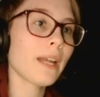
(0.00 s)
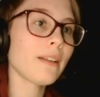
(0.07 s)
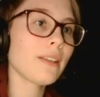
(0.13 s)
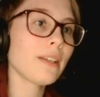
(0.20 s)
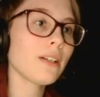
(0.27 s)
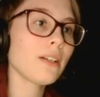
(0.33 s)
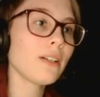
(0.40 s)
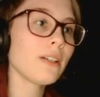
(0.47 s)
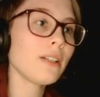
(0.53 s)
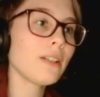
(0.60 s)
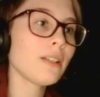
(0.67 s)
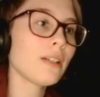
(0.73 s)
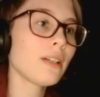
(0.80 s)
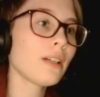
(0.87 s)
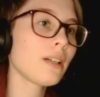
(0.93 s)
Anything good?
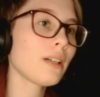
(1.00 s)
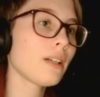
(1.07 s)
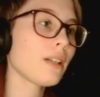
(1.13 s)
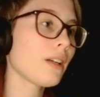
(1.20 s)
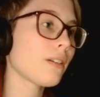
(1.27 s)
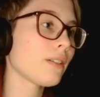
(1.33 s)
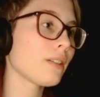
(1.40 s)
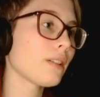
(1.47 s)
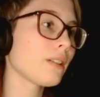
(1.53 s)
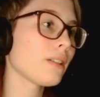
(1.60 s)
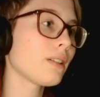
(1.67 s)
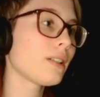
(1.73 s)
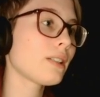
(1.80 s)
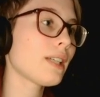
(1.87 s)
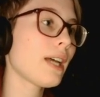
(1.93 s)
Not really.
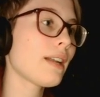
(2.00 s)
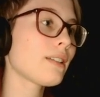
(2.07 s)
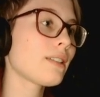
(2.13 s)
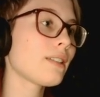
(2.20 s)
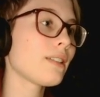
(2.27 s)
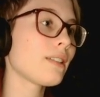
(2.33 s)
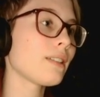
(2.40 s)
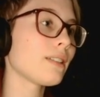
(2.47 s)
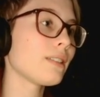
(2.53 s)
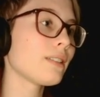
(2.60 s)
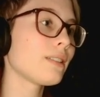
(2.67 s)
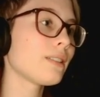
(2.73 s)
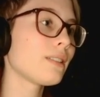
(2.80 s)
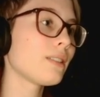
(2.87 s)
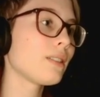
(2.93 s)
Let's head into the
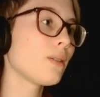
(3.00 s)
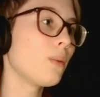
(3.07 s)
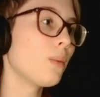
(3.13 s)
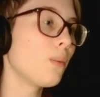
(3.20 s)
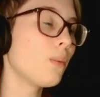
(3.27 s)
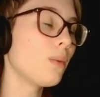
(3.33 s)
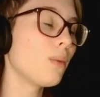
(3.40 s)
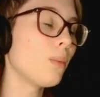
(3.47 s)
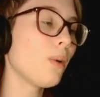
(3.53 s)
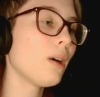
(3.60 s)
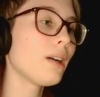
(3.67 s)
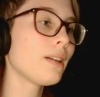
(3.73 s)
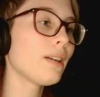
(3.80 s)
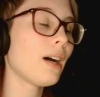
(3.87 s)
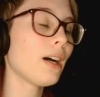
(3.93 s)

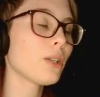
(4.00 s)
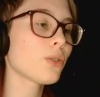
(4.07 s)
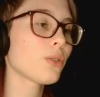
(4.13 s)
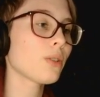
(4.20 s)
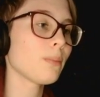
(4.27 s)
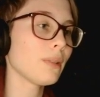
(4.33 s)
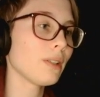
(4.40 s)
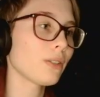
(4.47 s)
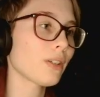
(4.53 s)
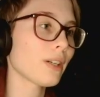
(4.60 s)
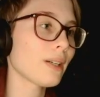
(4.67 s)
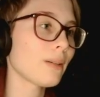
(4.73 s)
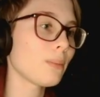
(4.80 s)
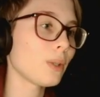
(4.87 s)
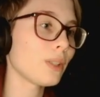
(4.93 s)
100
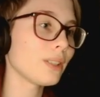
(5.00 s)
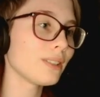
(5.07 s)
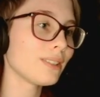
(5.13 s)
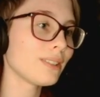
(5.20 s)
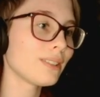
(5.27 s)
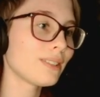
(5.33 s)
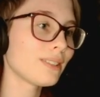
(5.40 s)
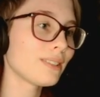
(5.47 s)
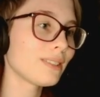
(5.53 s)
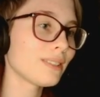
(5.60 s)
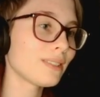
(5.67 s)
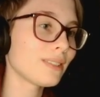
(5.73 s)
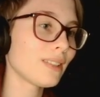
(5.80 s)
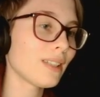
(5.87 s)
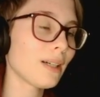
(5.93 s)
milligram one.
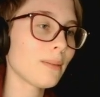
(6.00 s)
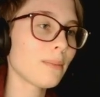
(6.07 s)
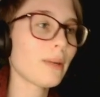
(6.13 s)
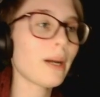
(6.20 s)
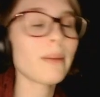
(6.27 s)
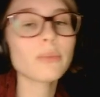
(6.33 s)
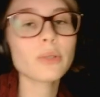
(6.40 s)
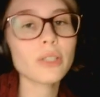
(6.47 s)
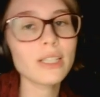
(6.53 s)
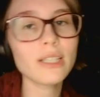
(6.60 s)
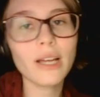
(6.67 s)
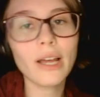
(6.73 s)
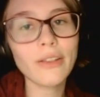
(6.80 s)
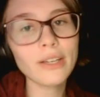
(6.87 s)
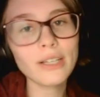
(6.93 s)
I
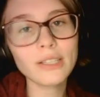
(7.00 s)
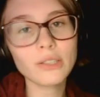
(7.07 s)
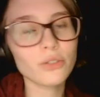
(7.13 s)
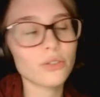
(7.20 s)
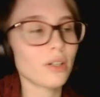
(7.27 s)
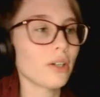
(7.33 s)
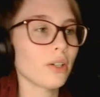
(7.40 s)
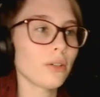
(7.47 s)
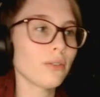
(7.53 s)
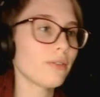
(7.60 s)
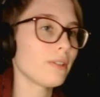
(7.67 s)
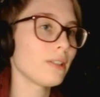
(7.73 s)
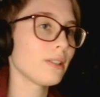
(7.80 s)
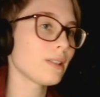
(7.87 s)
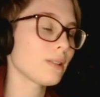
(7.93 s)
think it's a drug
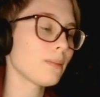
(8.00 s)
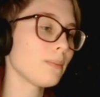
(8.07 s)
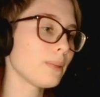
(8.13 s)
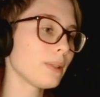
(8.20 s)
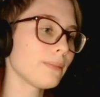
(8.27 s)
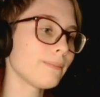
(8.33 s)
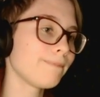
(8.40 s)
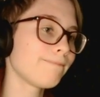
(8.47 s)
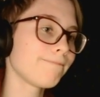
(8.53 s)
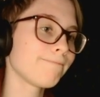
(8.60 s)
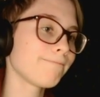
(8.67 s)
euphemism, but